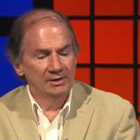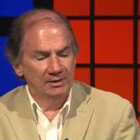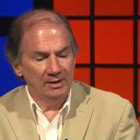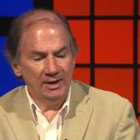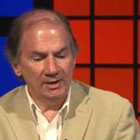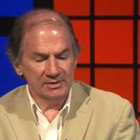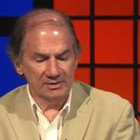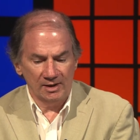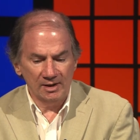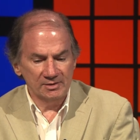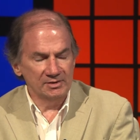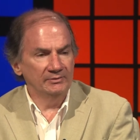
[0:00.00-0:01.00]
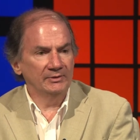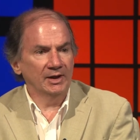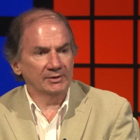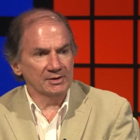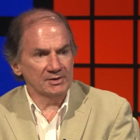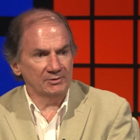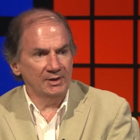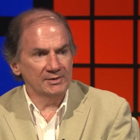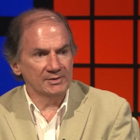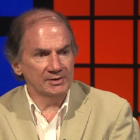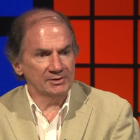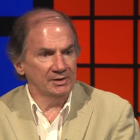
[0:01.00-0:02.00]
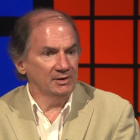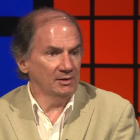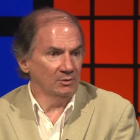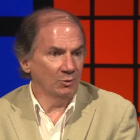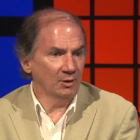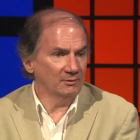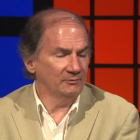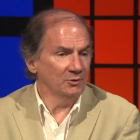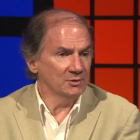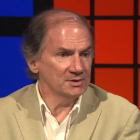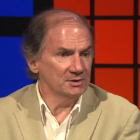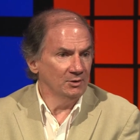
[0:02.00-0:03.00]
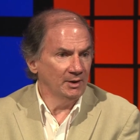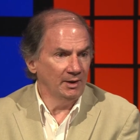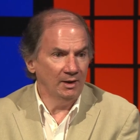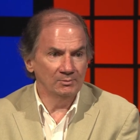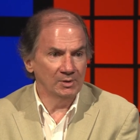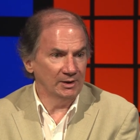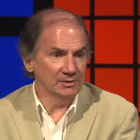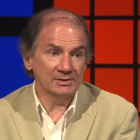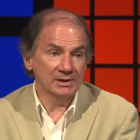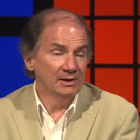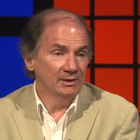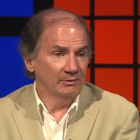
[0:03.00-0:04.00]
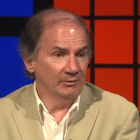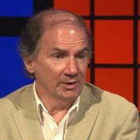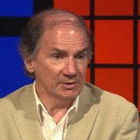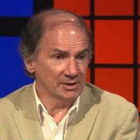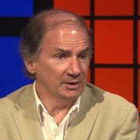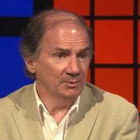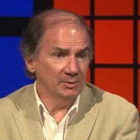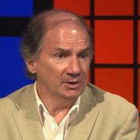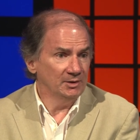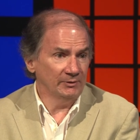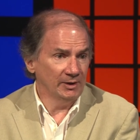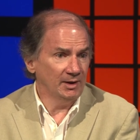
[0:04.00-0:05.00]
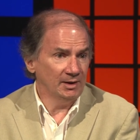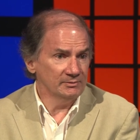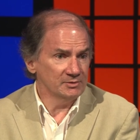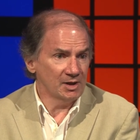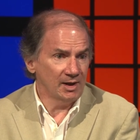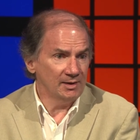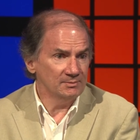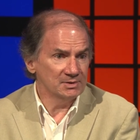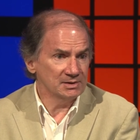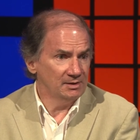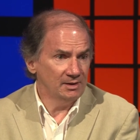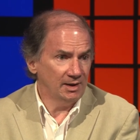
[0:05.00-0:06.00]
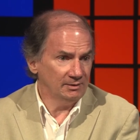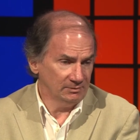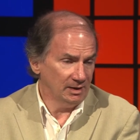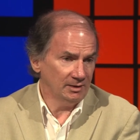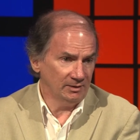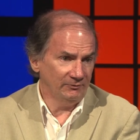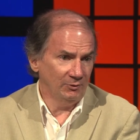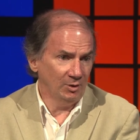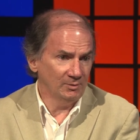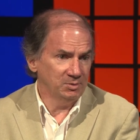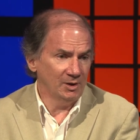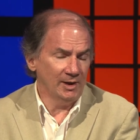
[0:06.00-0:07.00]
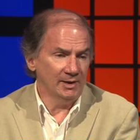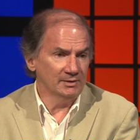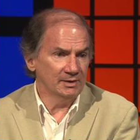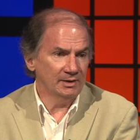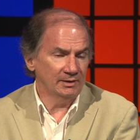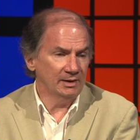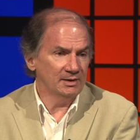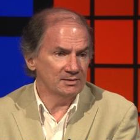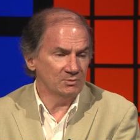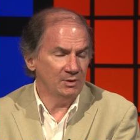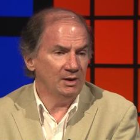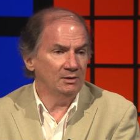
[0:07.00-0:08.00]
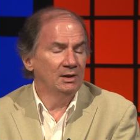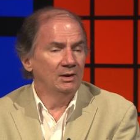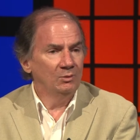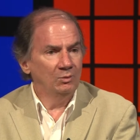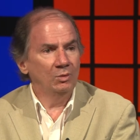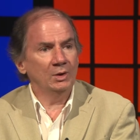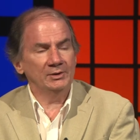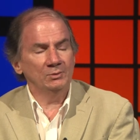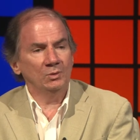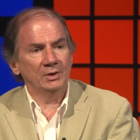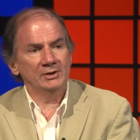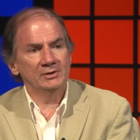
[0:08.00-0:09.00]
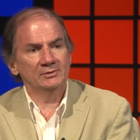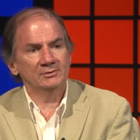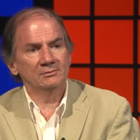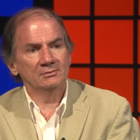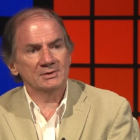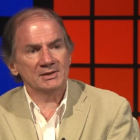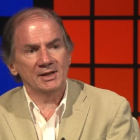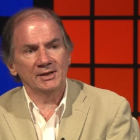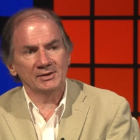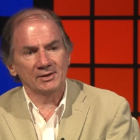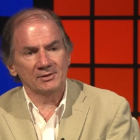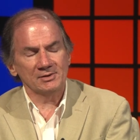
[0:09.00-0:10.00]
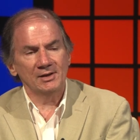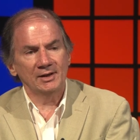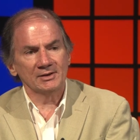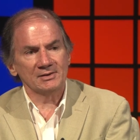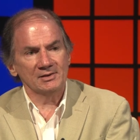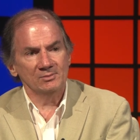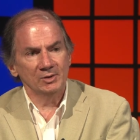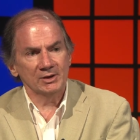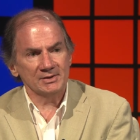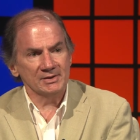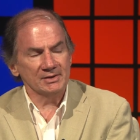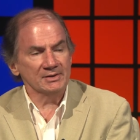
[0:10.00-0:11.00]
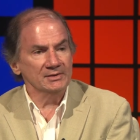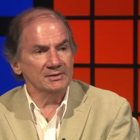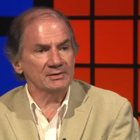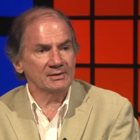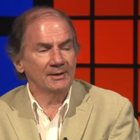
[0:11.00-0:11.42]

As, as you've got this transition in the workforce going on because those are going to be different kind of jobs at, at the Ford plant as well. What, what do you say to those legacy businesses?